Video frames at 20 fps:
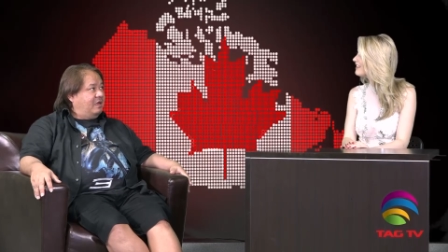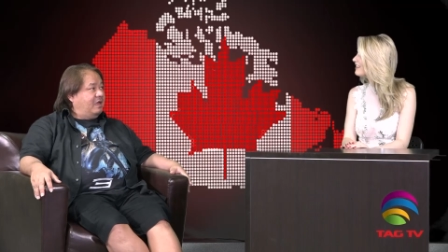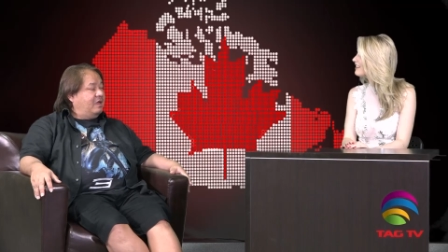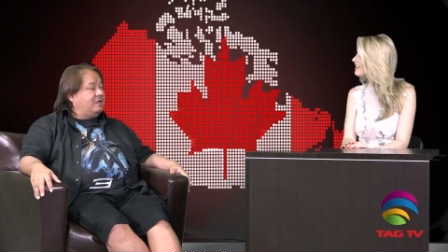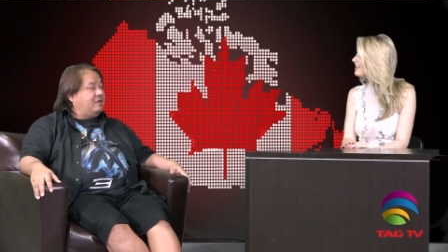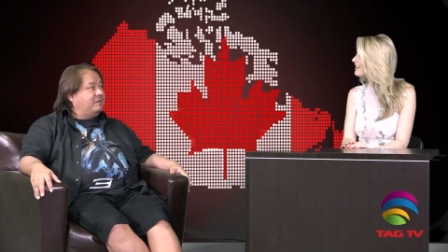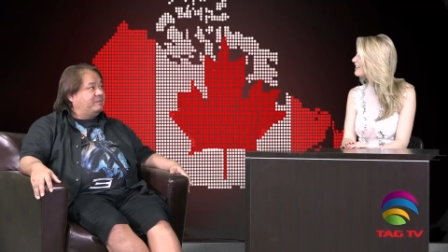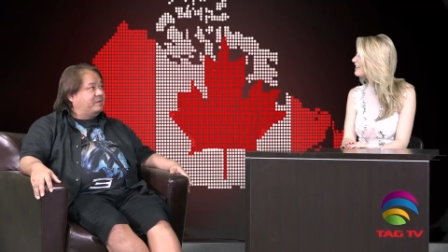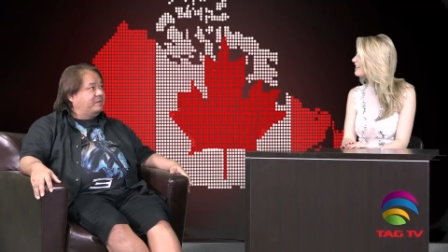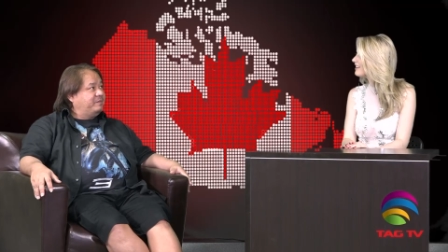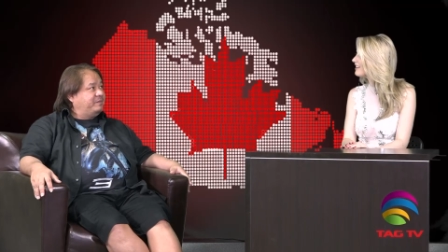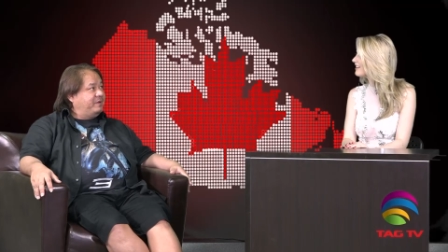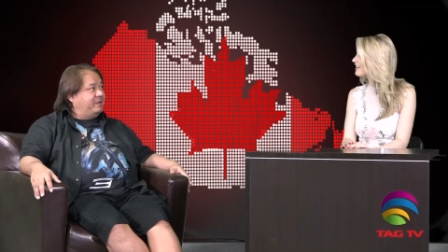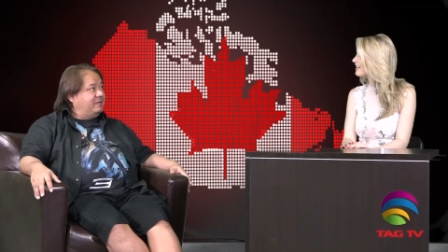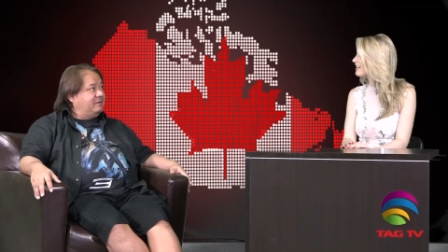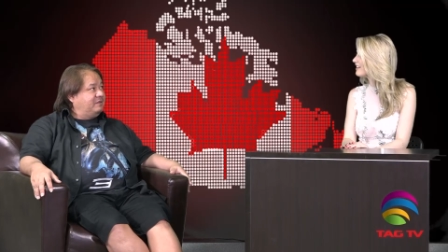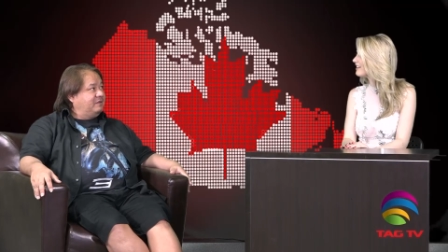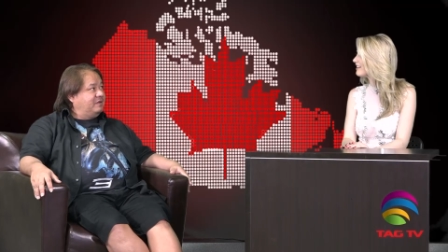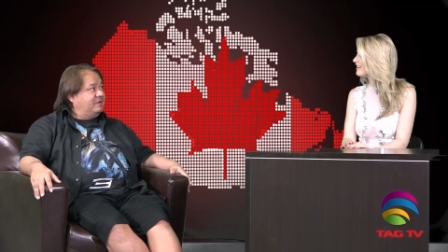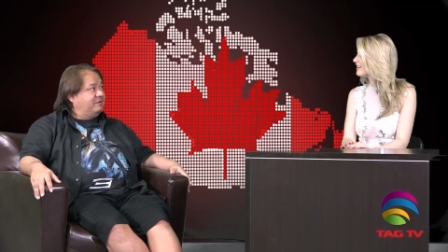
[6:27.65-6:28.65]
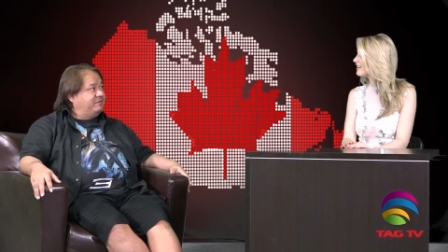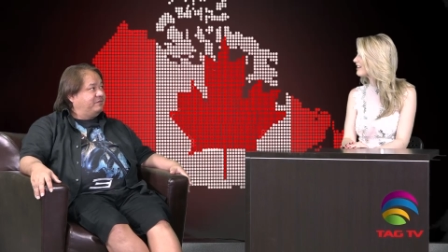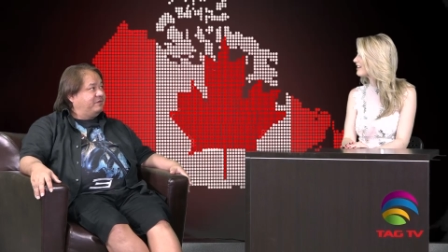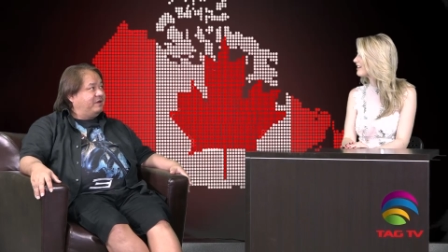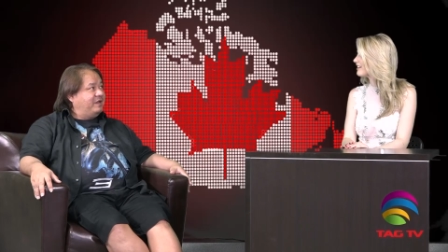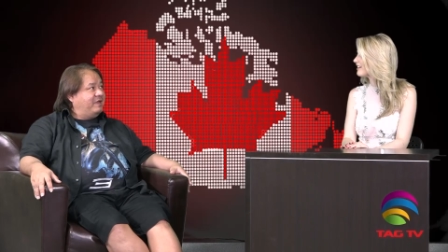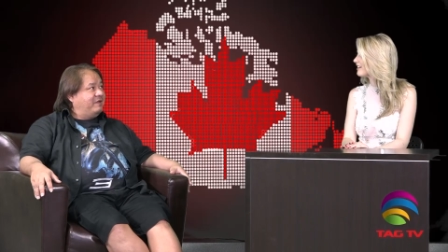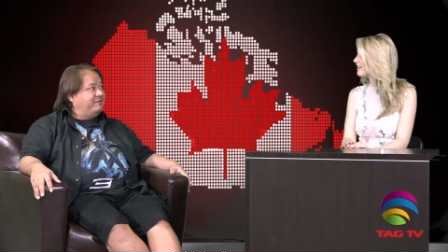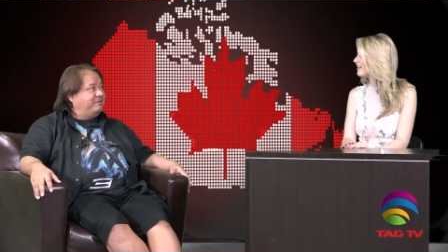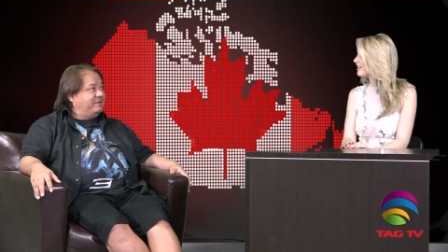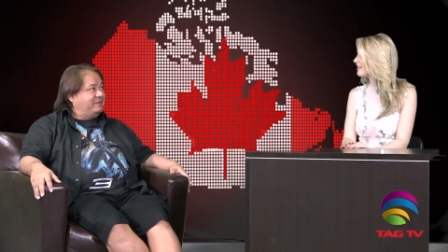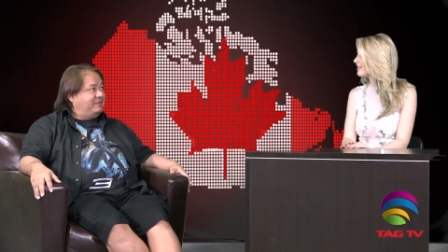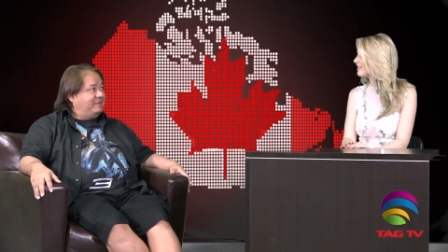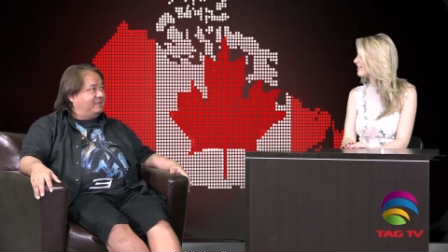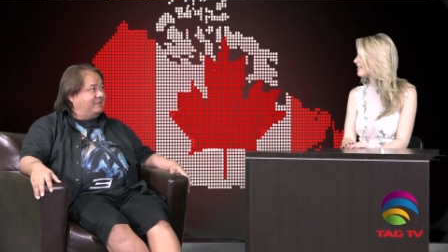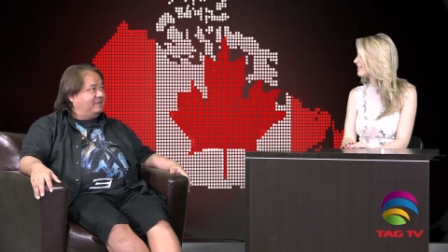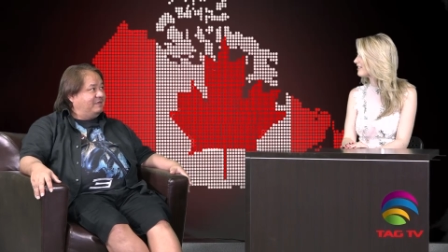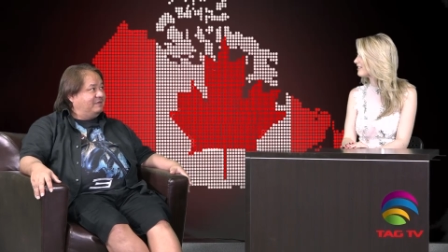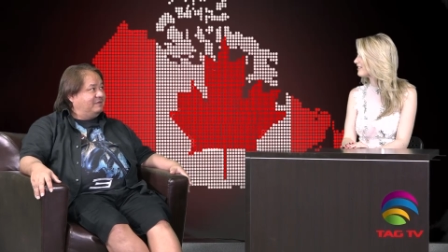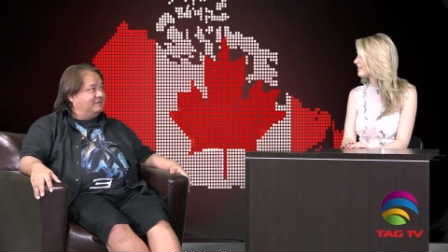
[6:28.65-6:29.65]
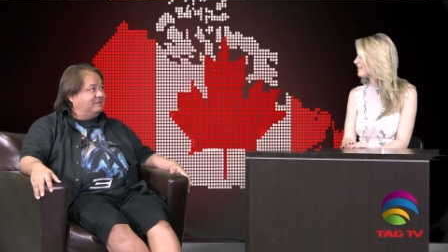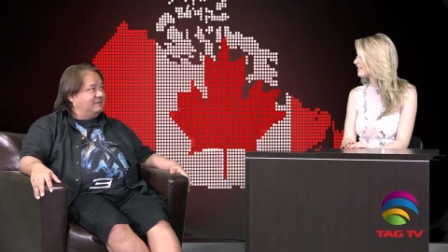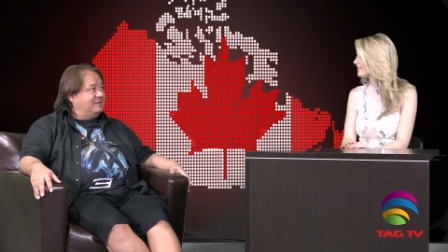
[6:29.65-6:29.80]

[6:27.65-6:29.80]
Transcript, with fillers: I keep on praying to God for everything,